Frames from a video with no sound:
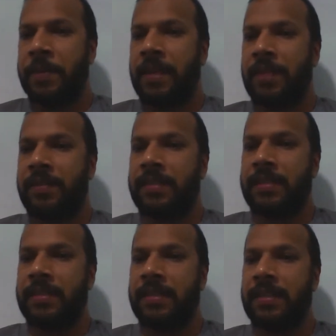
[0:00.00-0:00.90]

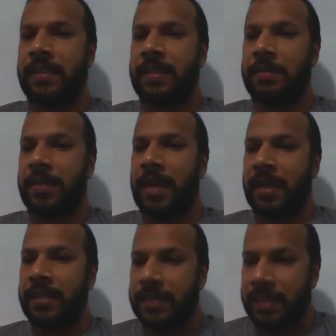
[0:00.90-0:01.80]
Kavita is saying they could be
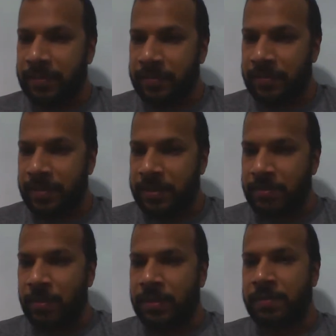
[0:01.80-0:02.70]
anything,
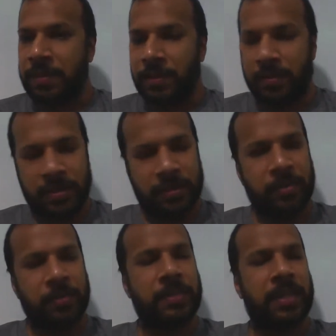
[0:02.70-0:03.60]
firstborns, minority
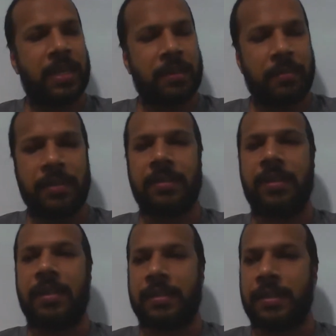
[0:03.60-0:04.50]
groups, anybody,
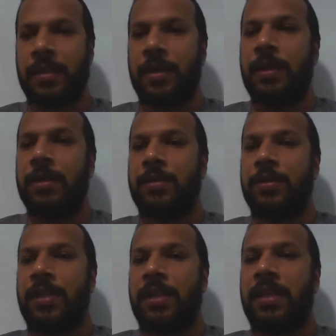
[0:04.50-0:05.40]
yes. So
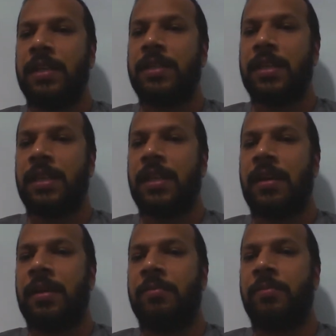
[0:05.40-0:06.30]
Jahil,
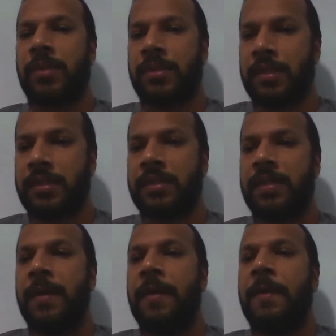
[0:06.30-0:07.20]
Shakila, Precious,
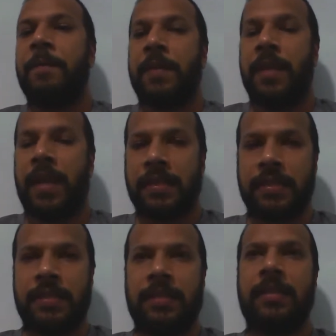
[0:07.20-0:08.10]

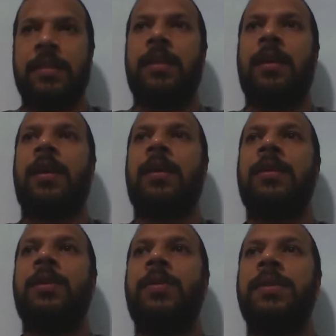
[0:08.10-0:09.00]
yes,
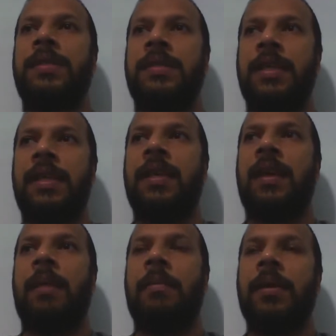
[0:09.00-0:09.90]
you would see
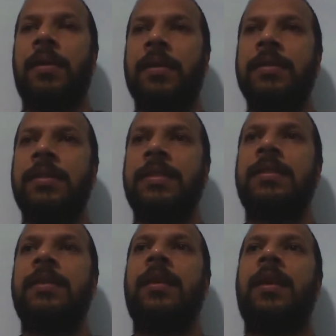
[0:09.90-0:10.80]
immigrants
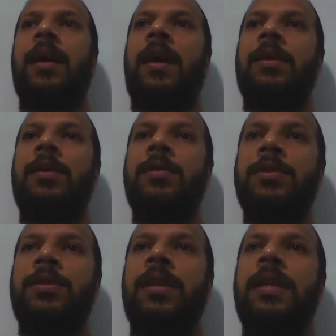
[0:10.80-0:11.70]
are
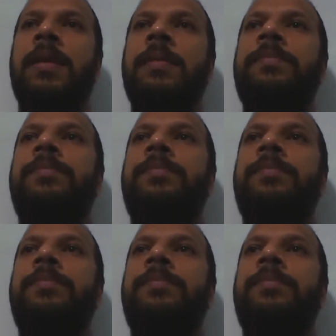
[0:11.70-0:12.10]
usually